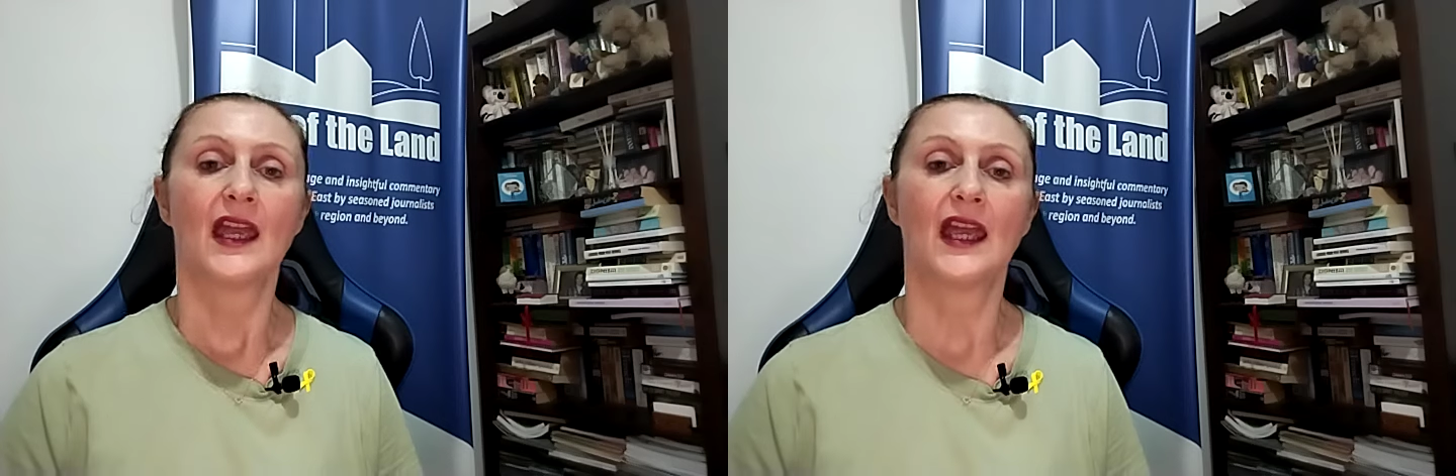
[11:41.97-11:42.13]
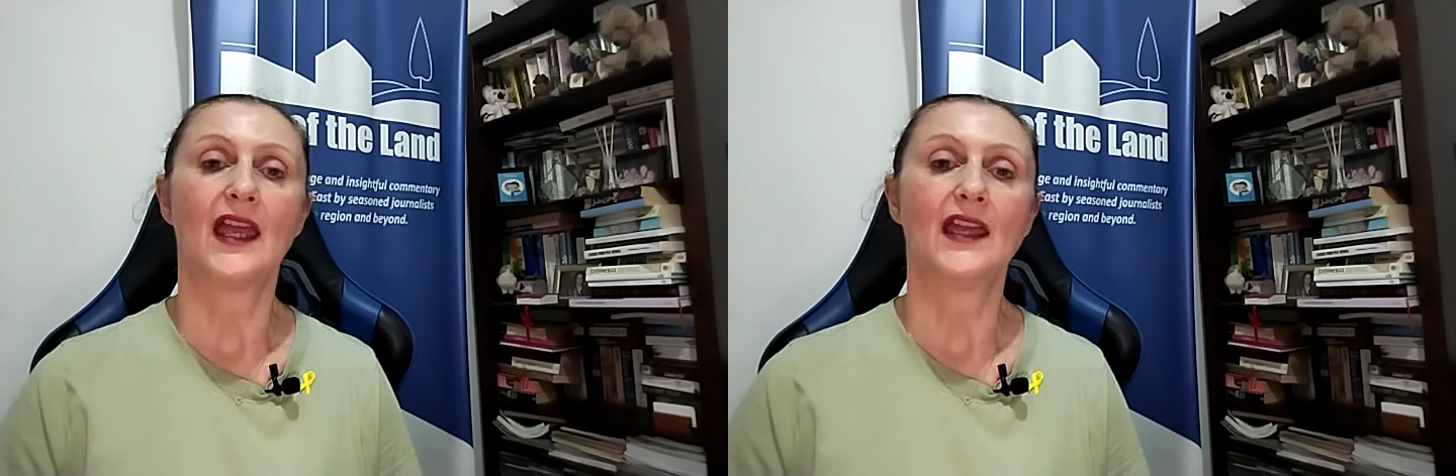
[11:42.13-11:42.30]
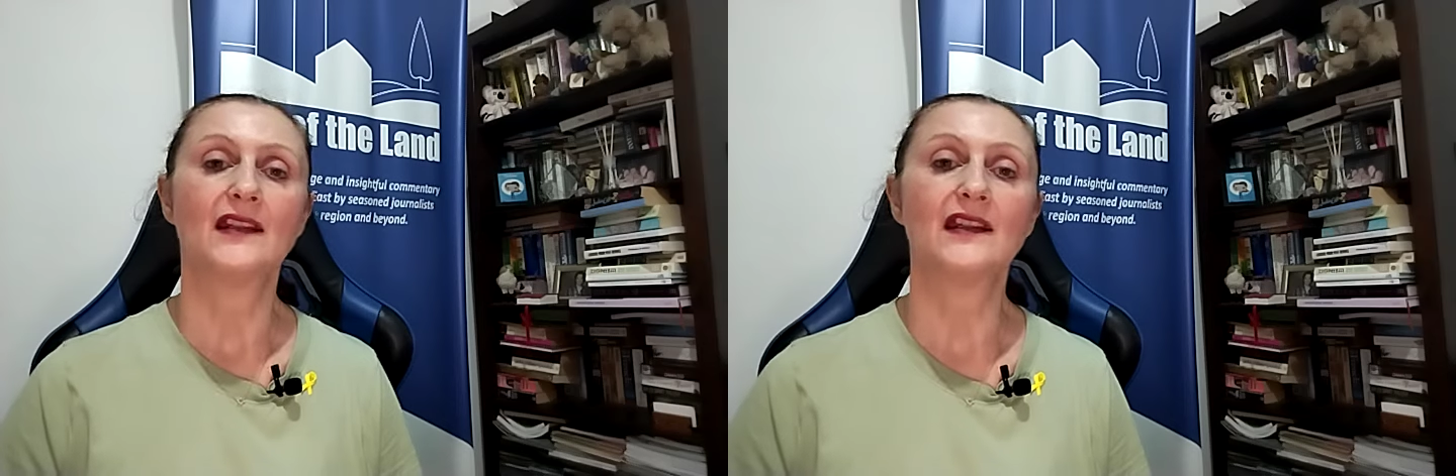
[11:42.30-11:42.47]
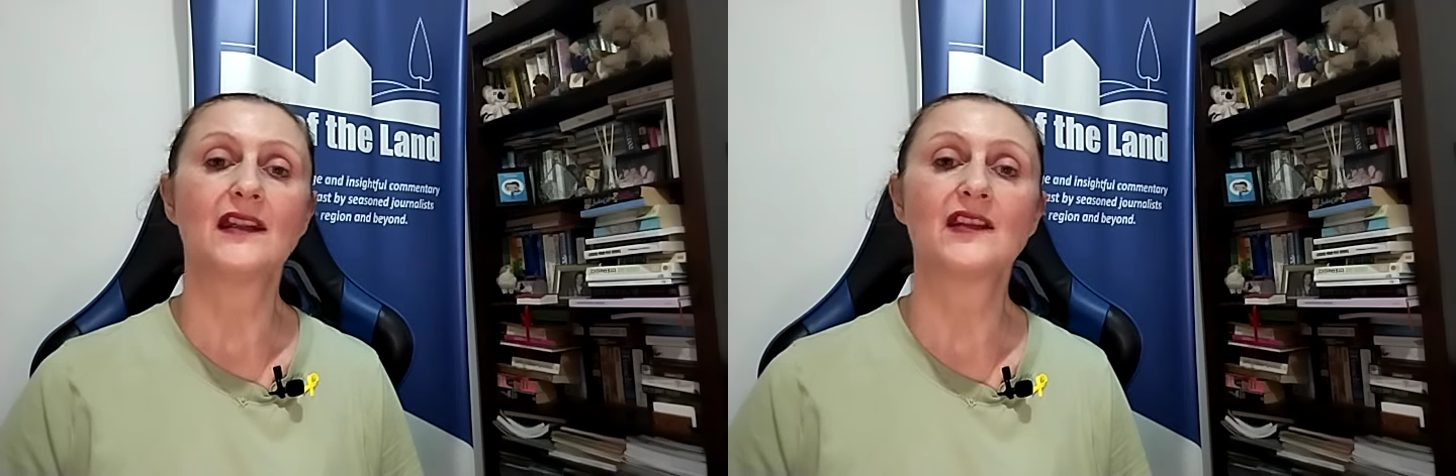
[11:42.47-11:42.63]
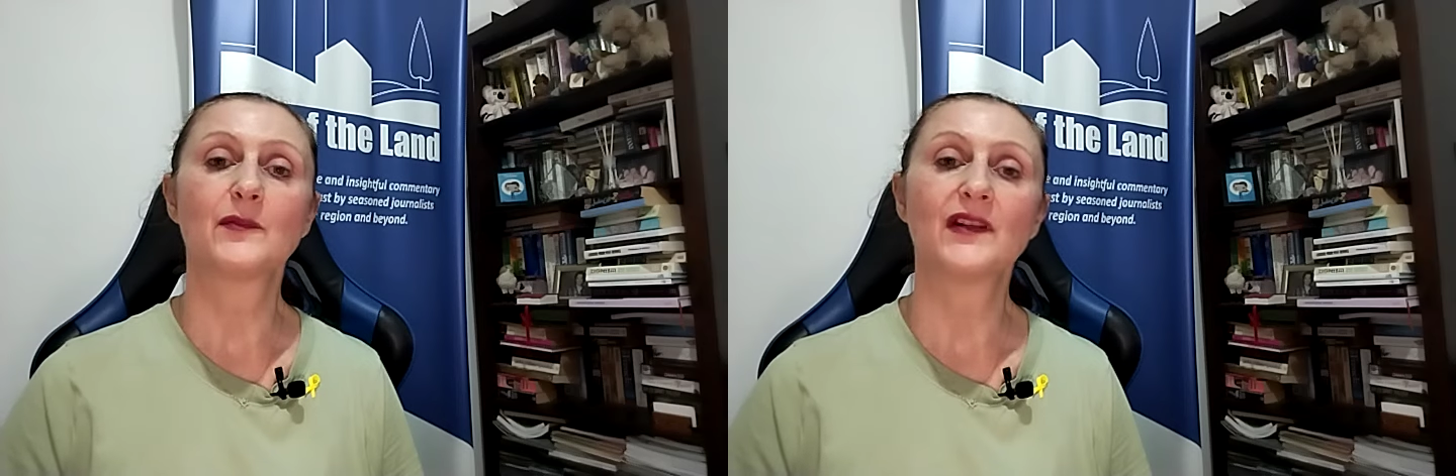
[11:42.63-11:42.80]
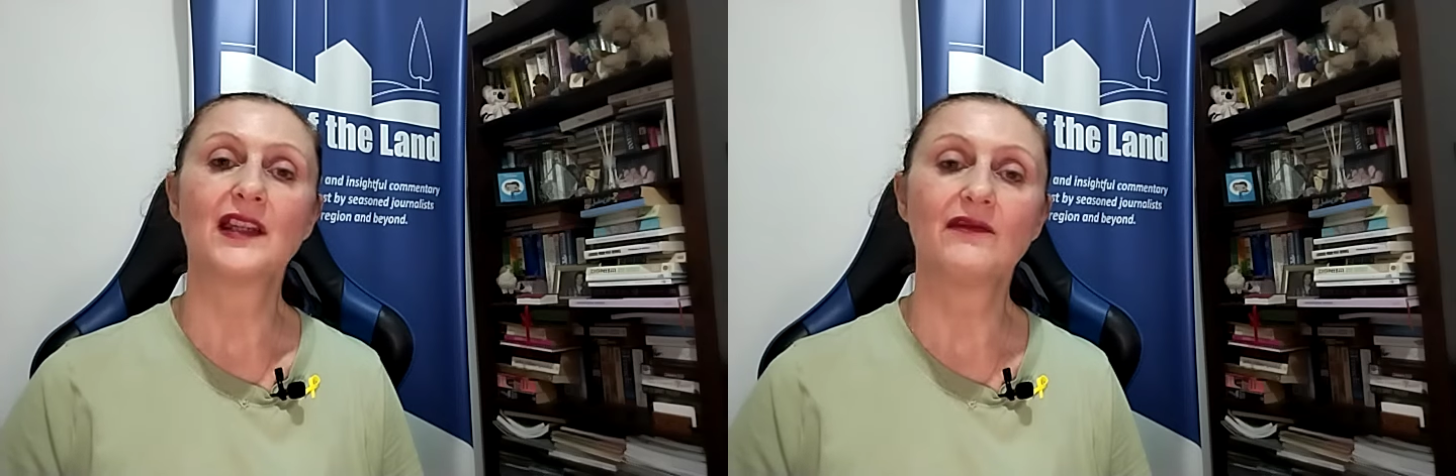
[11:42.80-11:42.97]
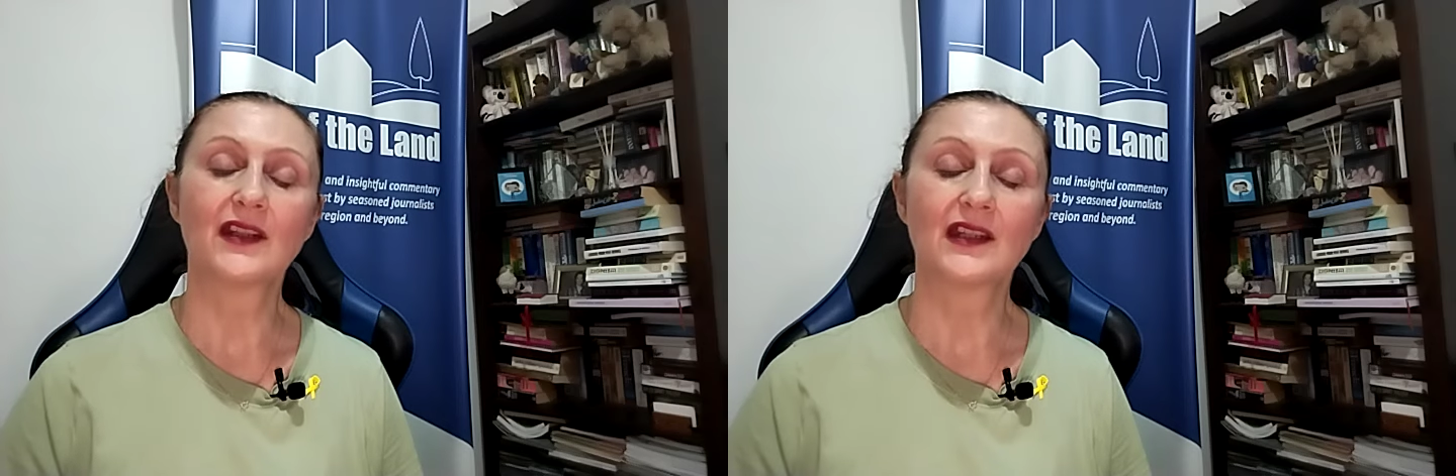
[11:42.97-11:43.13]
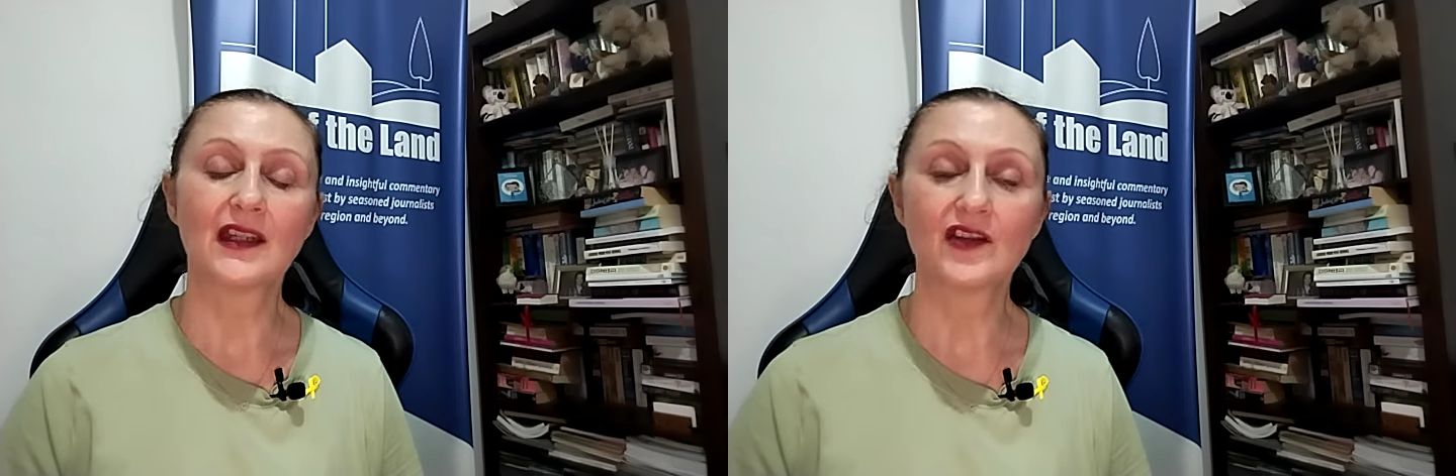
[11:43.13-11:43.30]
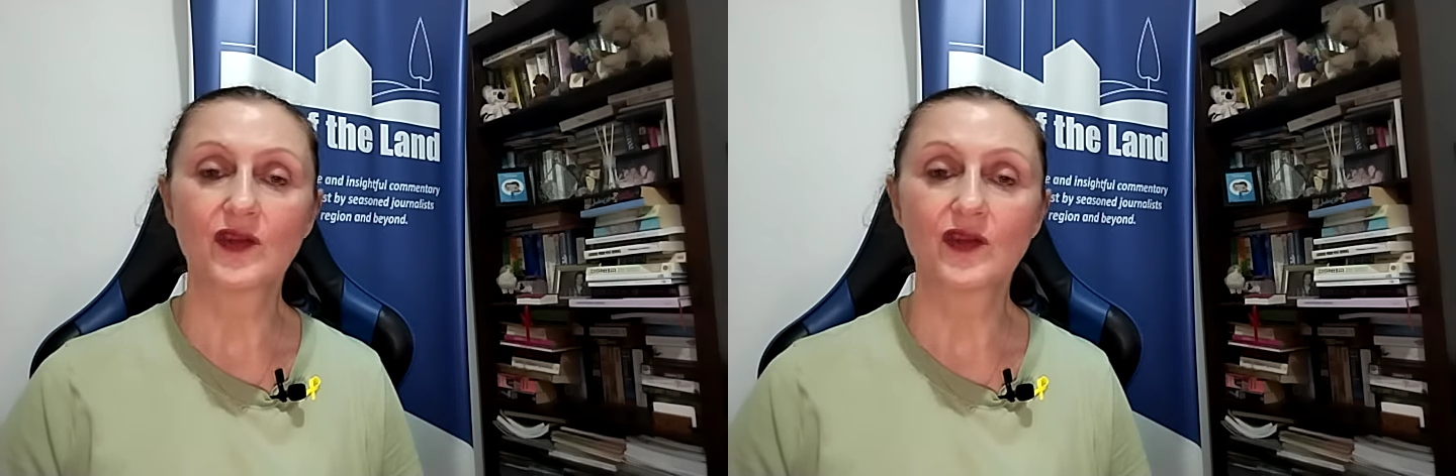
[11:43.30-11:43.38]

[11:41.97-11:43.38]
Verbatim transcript: And it is believed that